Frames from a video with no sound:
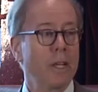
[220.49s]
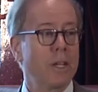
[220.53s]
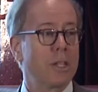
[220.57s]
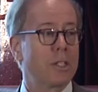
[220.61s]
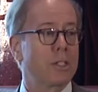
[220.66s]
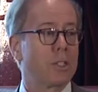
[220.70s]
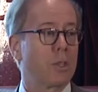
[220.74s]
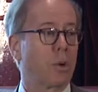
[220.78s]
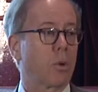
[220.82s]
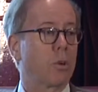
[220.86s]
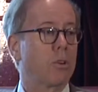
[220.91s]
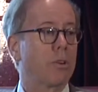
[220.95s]

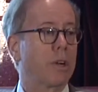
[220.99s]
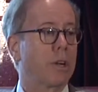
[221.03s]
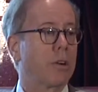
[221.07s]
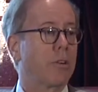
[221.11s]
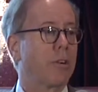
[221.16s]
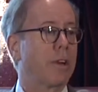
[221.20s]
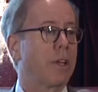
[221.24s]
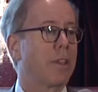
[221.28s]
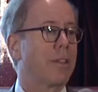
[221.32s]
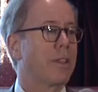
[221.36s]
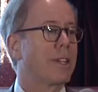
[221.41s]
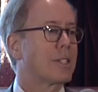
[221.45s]
So
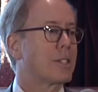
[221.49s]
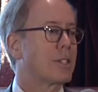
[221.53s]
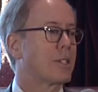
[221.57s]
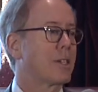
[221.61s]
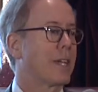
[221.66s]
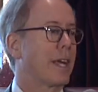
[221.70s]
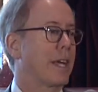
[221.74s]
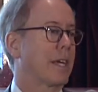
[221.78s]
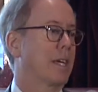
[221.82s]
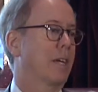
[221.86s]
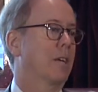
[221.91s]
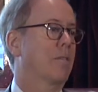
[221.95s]
clearly this
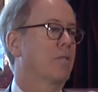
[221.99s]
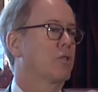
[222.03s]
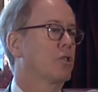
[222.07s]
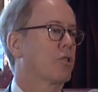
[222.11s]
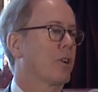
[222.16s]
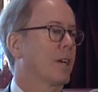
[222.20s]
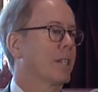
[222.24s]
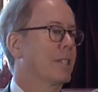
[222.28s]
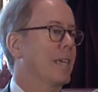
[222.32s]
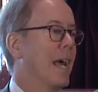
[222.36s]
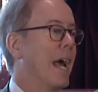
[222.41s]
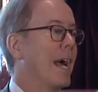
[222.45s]
negative
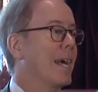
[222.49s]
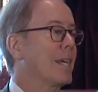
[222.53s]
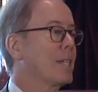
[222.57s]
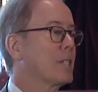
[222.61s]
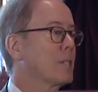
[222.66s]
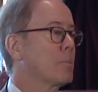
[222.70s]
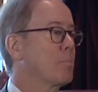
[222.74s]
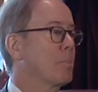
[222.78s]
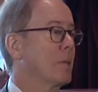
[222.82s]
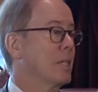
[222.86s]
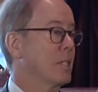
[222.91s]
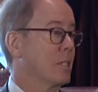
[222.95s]
trend
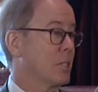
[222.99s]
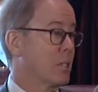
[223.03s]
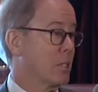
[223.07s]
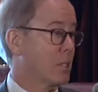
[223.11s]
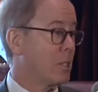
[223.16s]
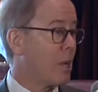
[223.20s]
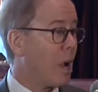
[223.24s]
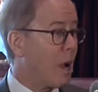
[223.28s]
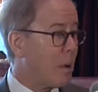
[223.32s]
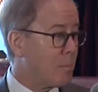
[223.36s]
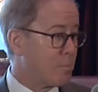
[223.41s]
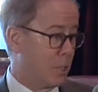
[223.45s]
has been
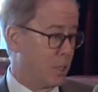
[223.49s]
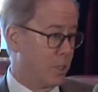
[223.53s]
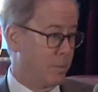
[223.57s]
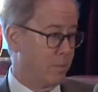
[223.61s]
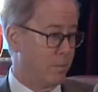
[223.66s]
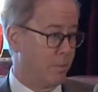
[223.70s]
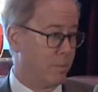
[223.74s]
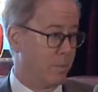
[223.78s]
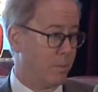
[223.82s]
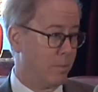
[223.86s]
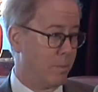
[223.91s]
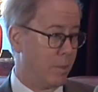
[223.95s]
stopped
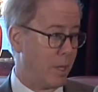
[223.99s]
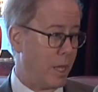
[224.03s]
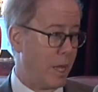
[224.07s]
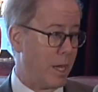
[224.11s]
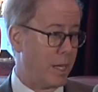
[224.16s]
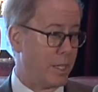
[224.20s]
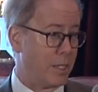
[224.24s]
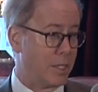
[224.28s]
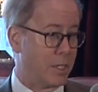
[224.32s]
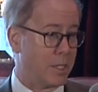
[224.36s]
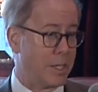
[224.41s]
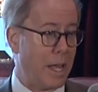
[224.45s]
and
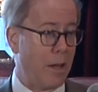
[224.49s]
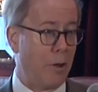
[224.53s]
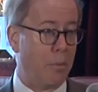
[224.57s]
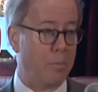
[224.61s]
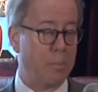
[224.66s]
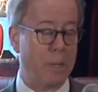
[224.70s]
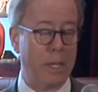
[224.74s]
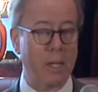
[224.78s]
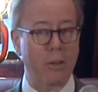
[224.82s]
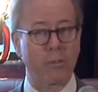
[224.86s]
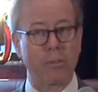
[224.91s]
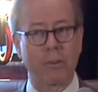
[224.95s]
it's now
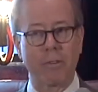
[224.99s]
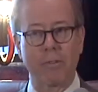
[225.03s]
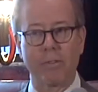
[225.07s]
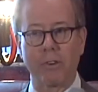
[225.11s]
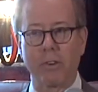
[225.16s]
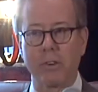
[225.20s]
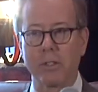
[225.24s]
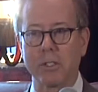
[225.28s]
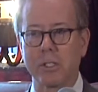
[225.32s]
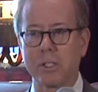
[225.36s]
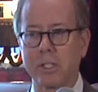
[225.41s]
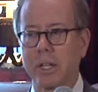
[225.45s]
being
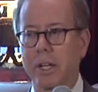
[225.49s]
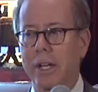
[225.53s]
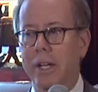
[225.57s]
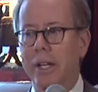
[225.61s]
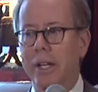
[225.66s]
reversed.